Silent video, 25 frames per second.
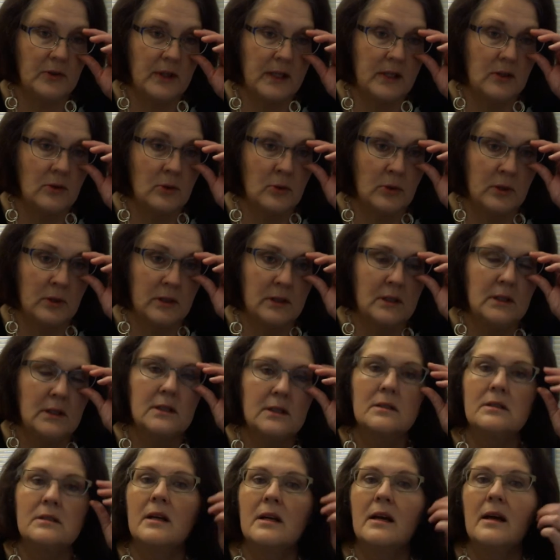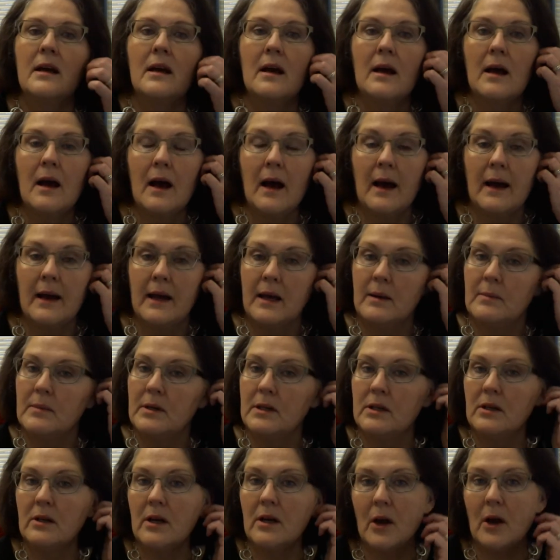resources. I am going
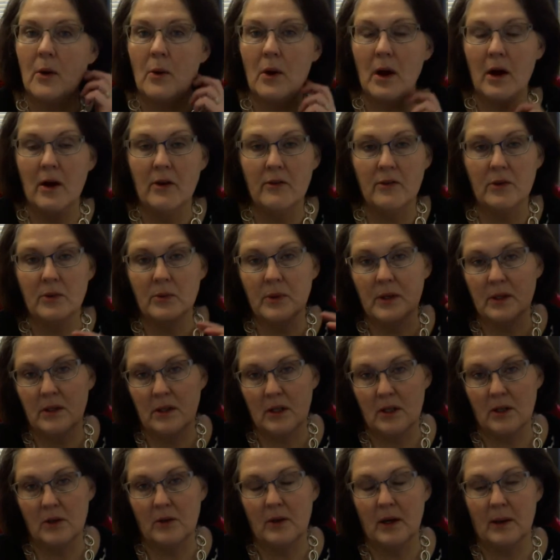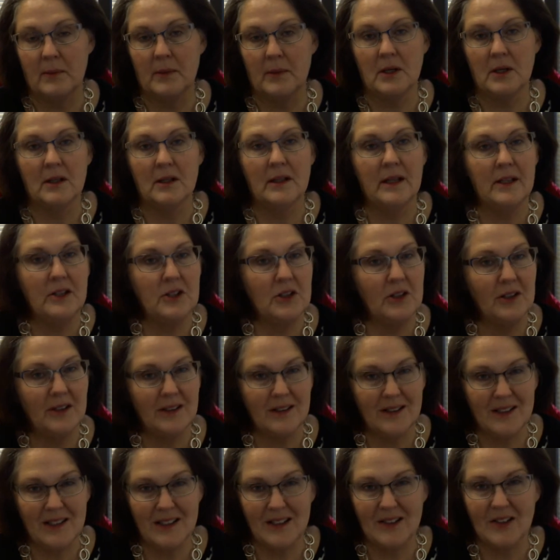to go over with you, I'm going to let you
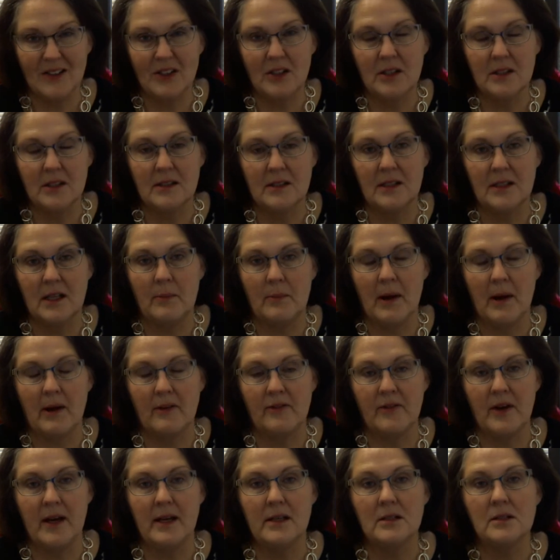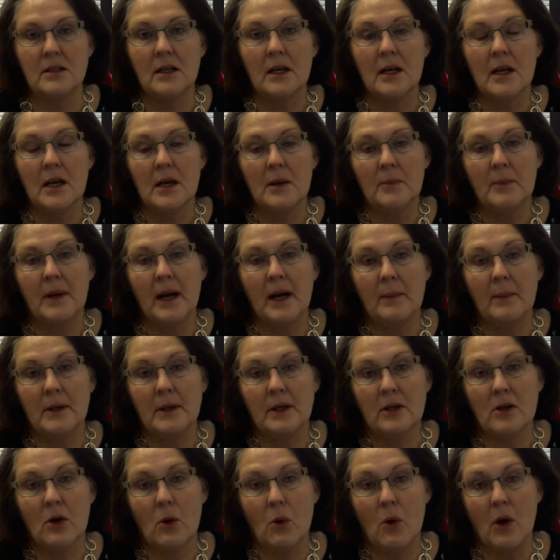continue to see my face, but I'm going
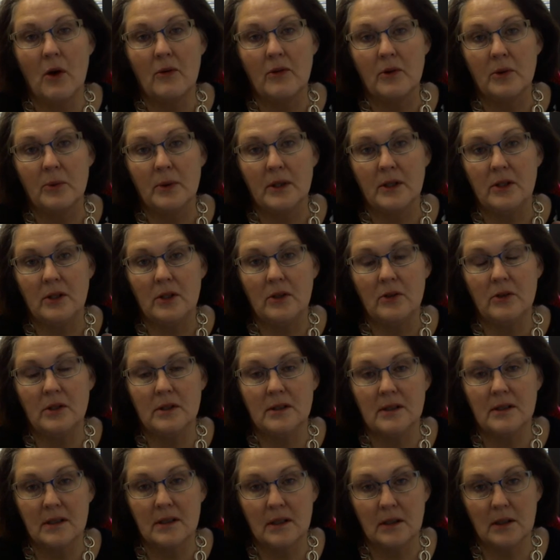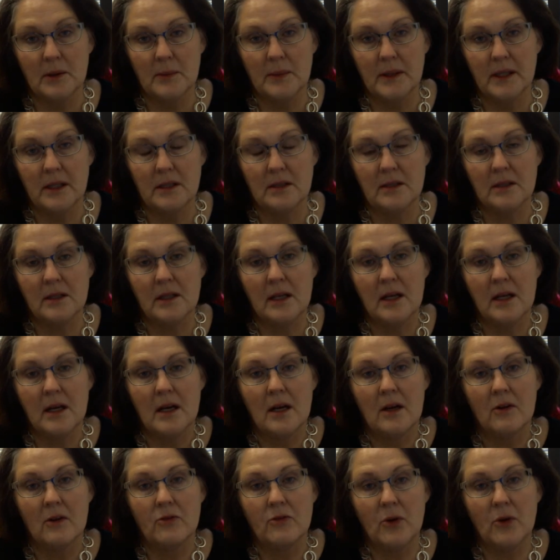to go over with you the syllabus
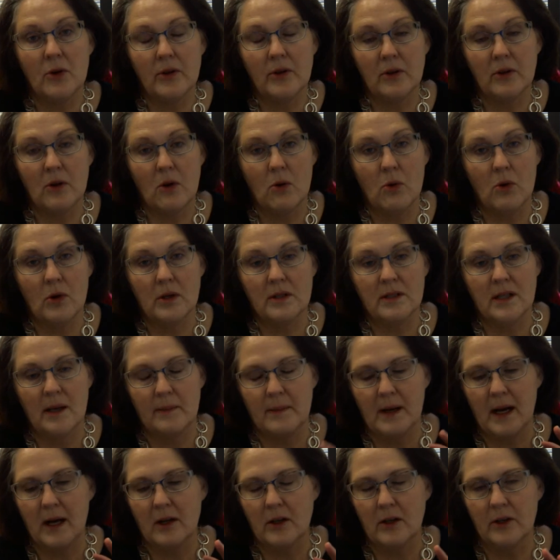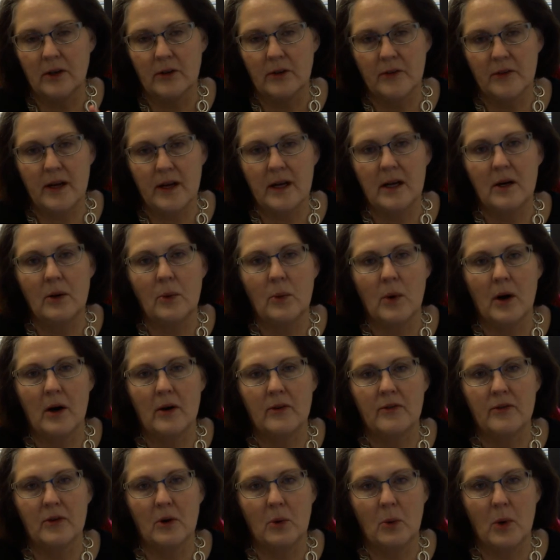for the course. I'm not going to read it
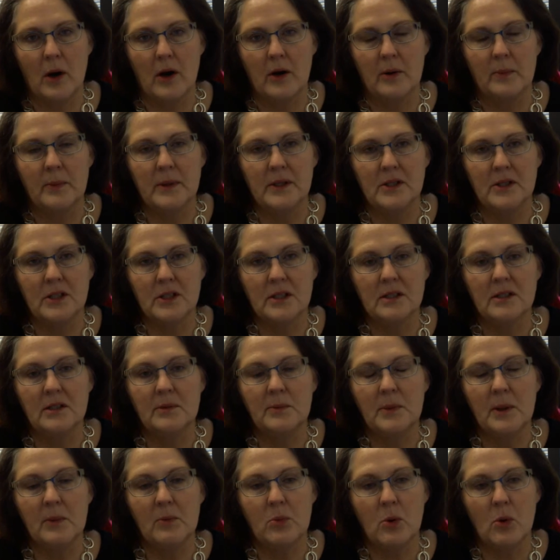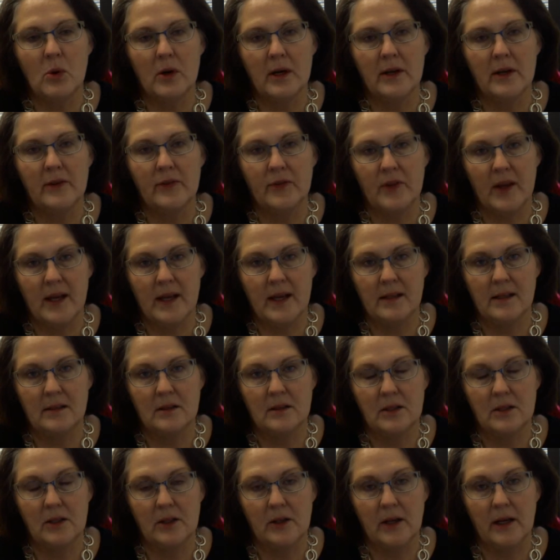word for word, but just some important things
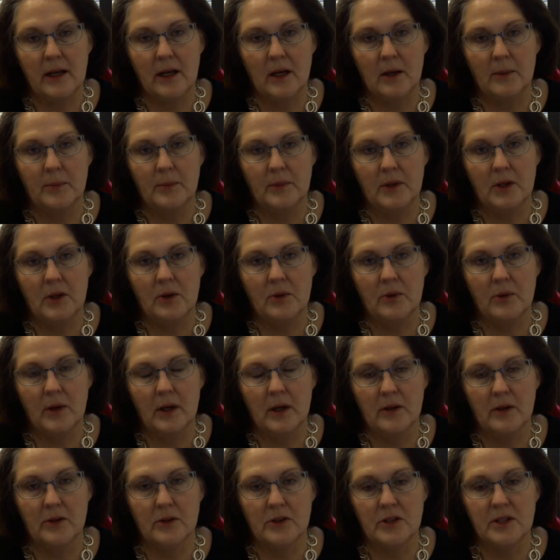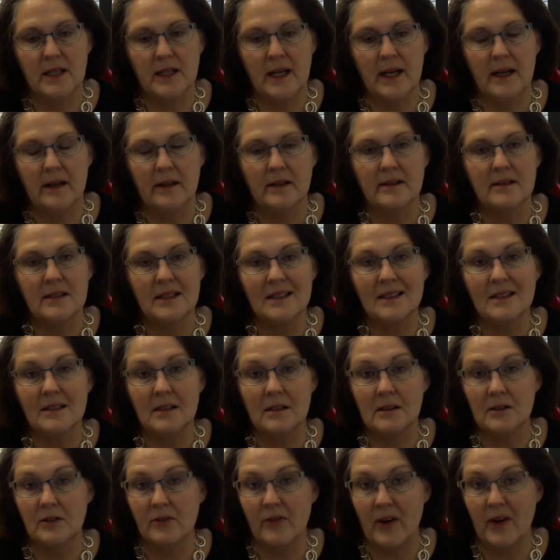to help you understand, because this
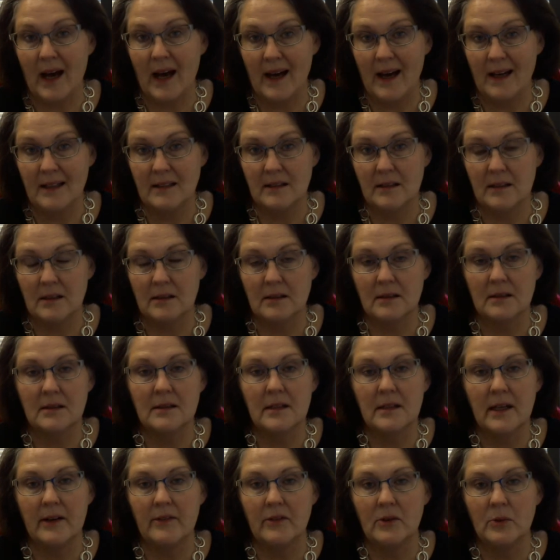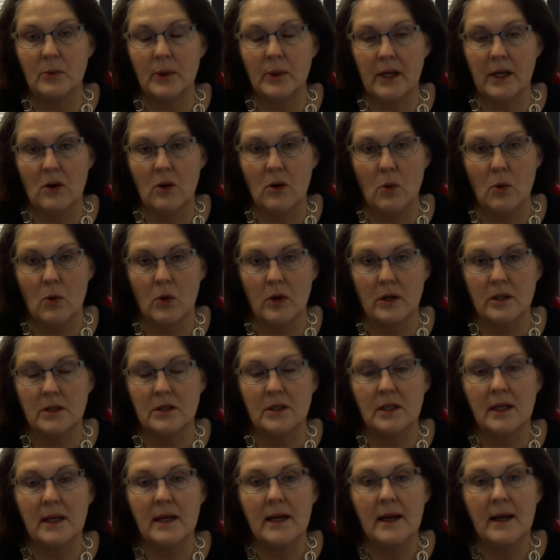is fast. It's a 7-week
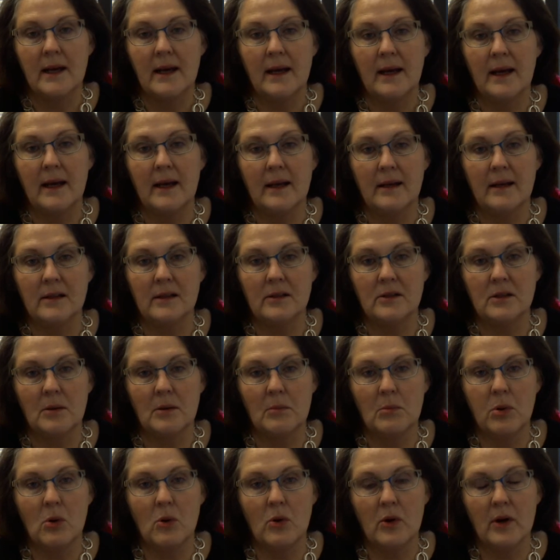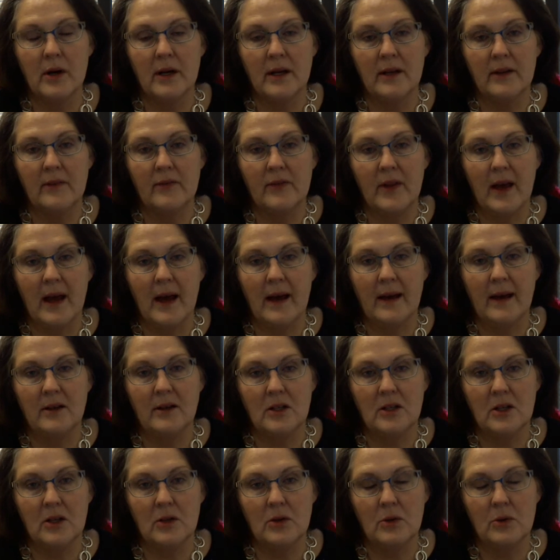course, and it's important that
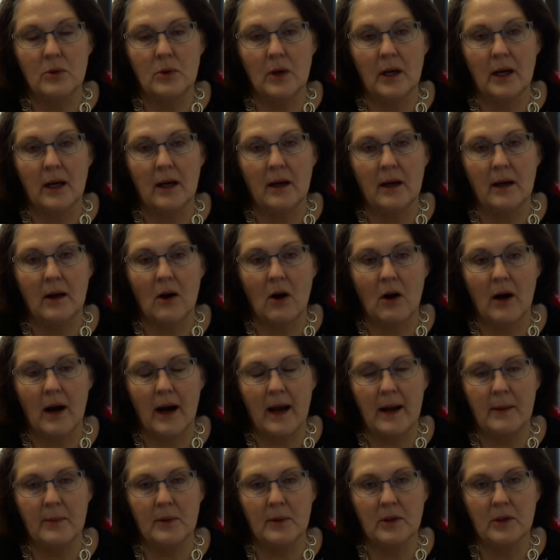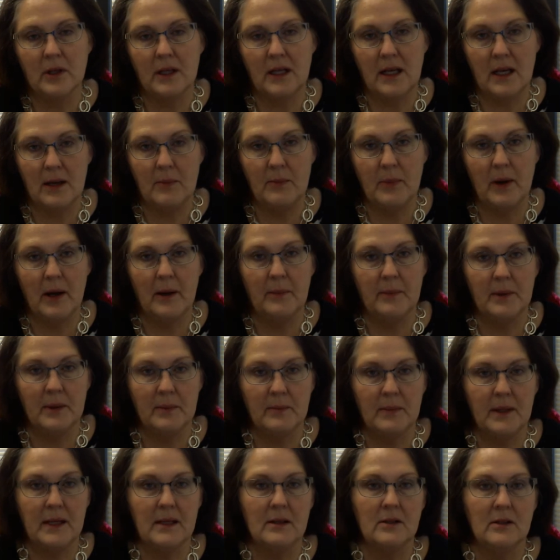you are able to keep up
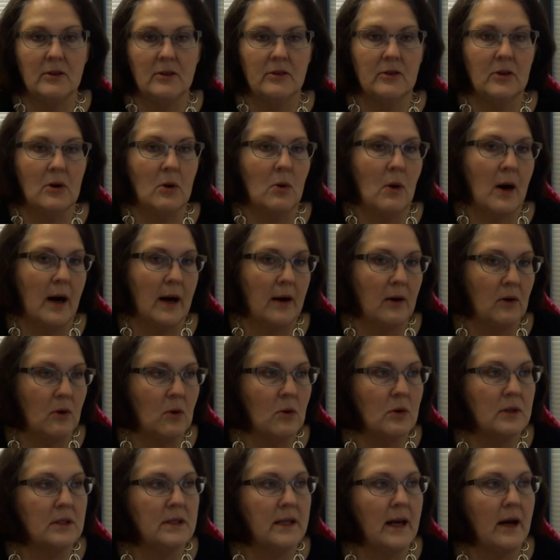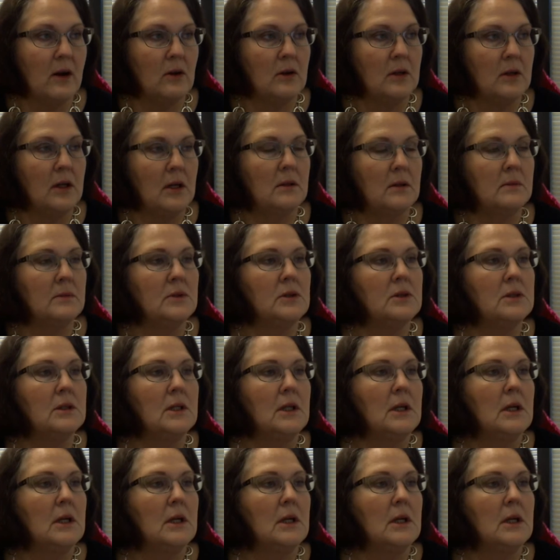and meet the required course outcomes.